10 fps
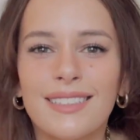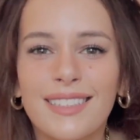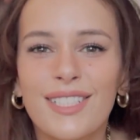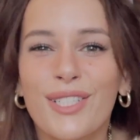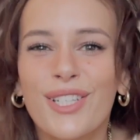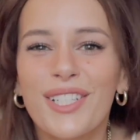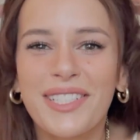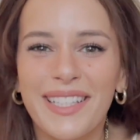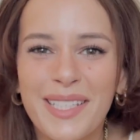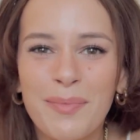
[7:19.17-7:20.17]
is zhuzh
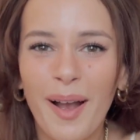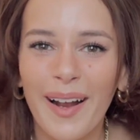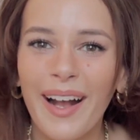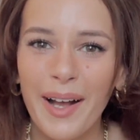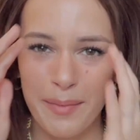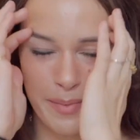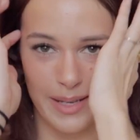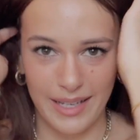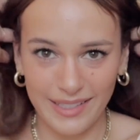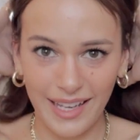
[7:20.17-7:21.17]
this part up
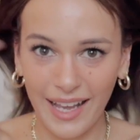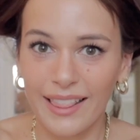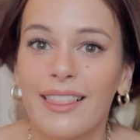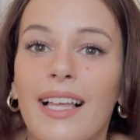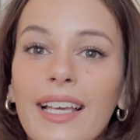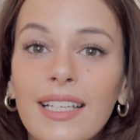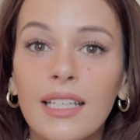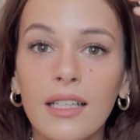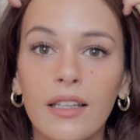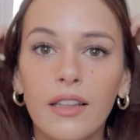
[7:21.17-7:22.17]
because I like
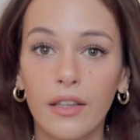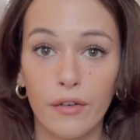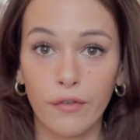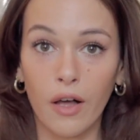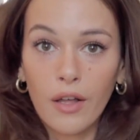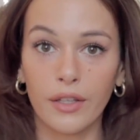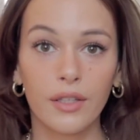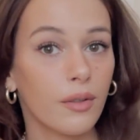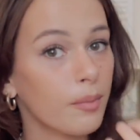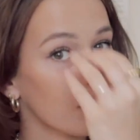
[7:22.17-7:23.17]
the
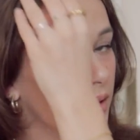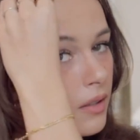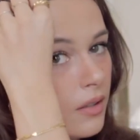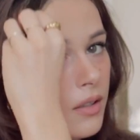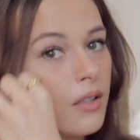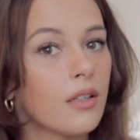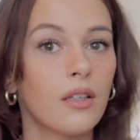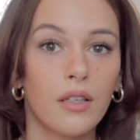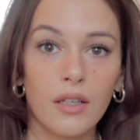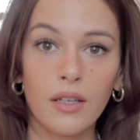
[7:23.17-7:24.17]
volume.
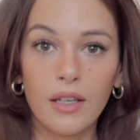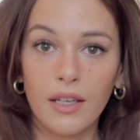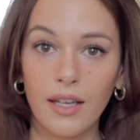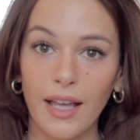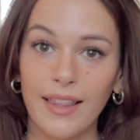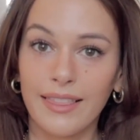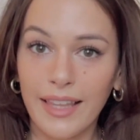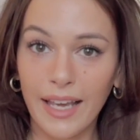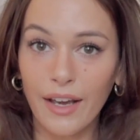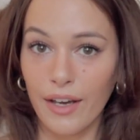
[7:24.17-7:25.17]
And
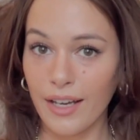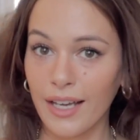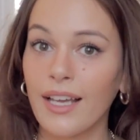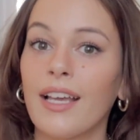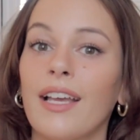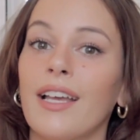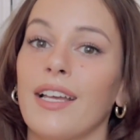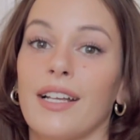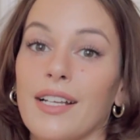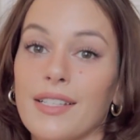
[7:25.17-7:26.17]
there
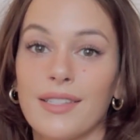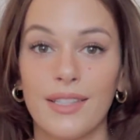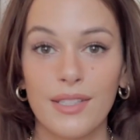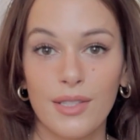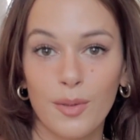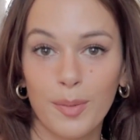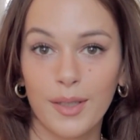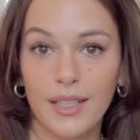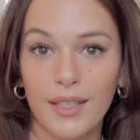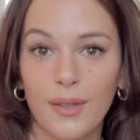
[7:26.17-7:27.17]
is the
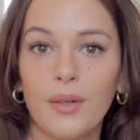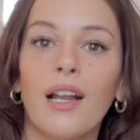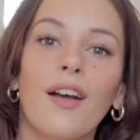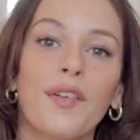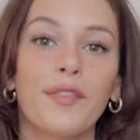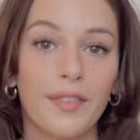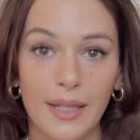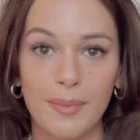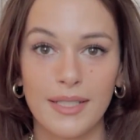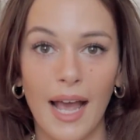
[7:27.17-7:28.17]
super cute
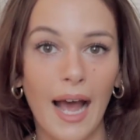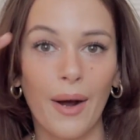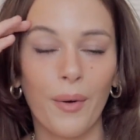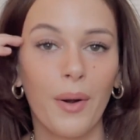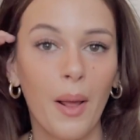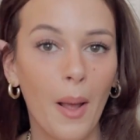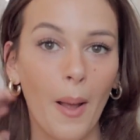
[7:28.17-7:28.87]
flipped out